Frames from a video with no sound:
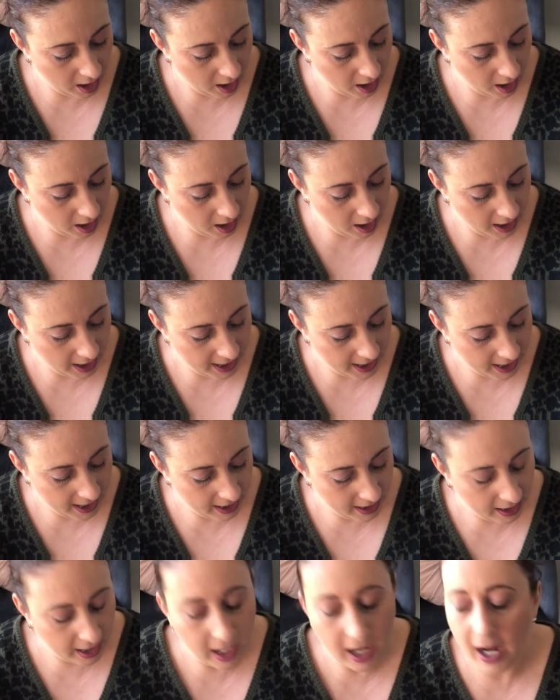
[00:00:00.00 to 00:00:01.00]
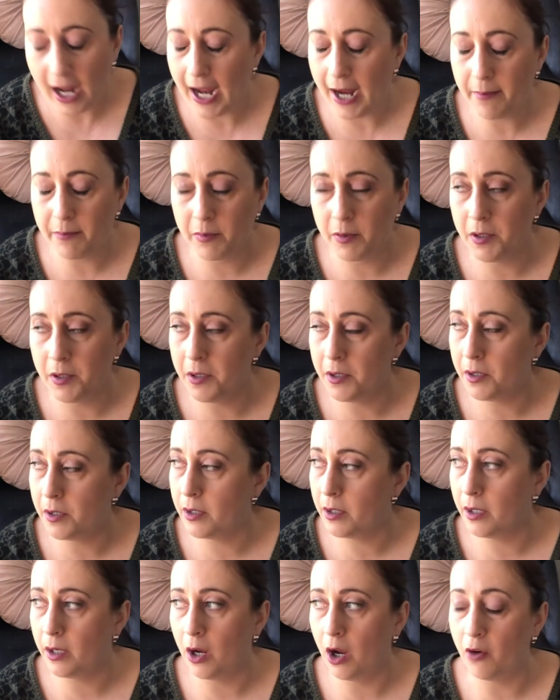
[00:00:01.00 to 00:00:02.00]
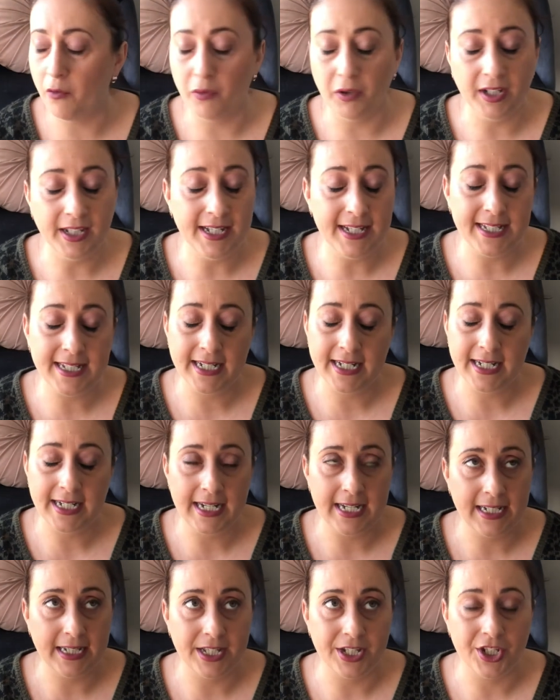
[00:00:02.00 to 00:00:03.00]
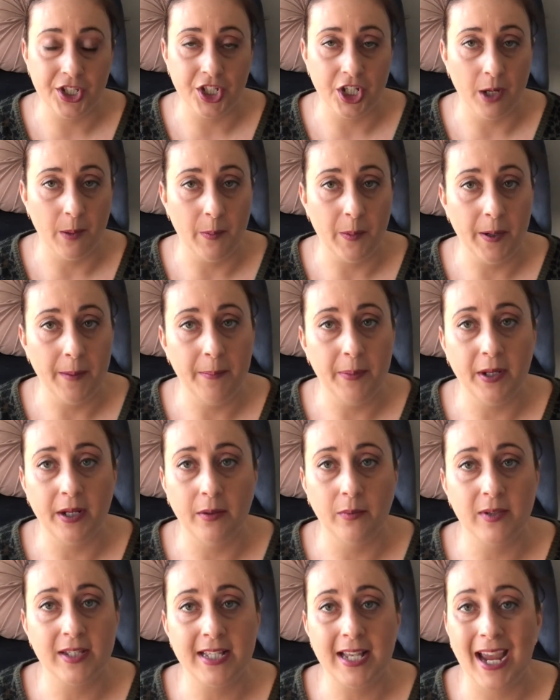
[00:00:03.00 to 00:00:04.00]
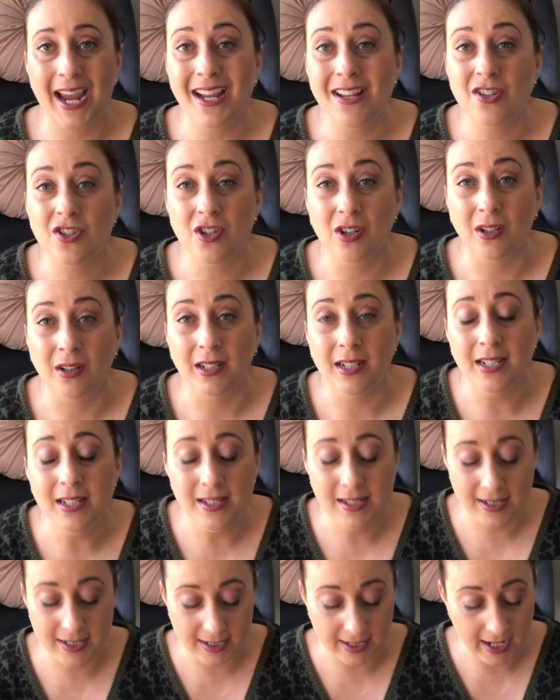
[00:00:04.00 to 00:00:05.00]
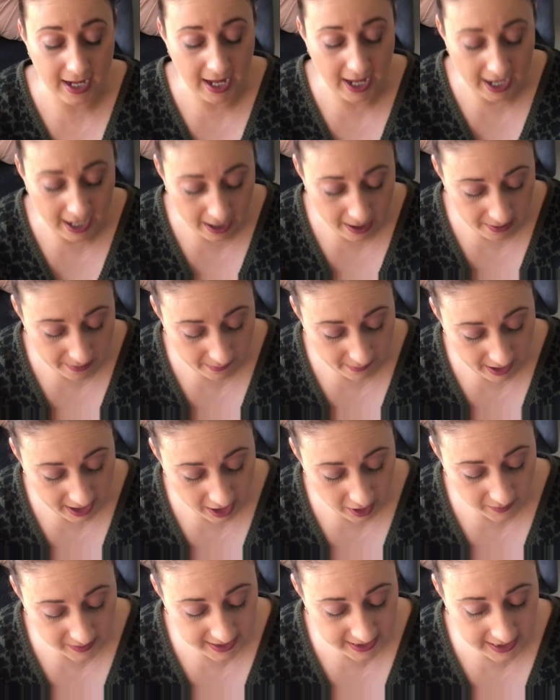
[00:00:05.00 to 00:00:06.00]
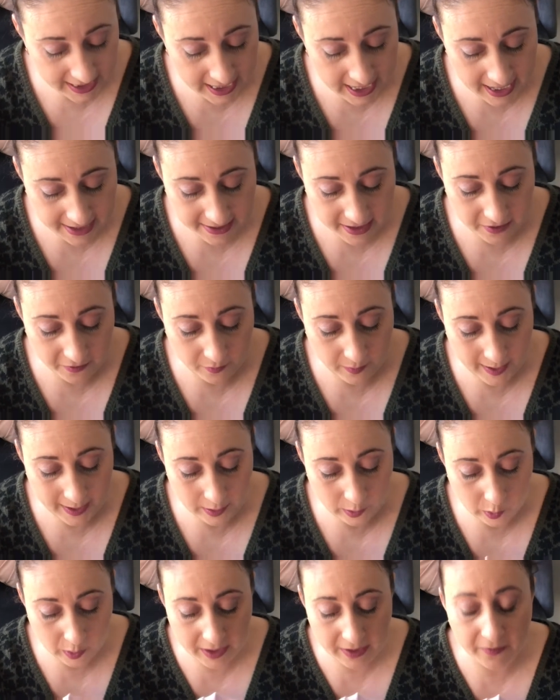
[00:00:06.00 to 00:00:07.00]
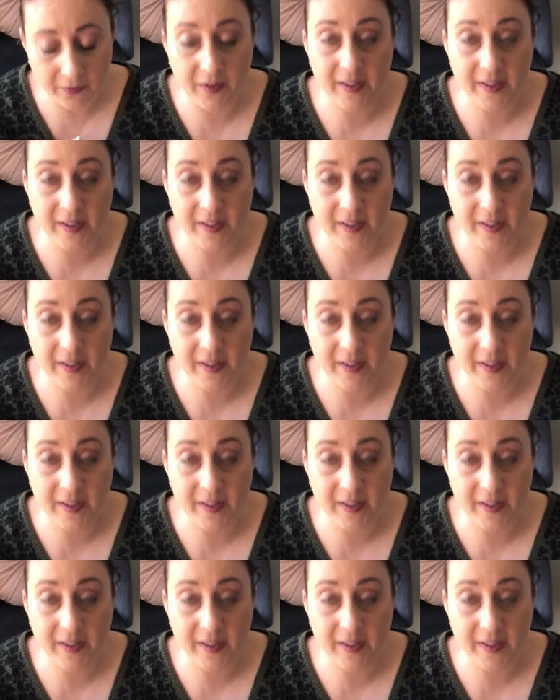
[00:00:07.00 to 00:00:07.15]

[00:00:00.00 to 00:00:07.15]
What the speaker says: I really didn't need this jumper, but it was $8, and I was in the active wear looking for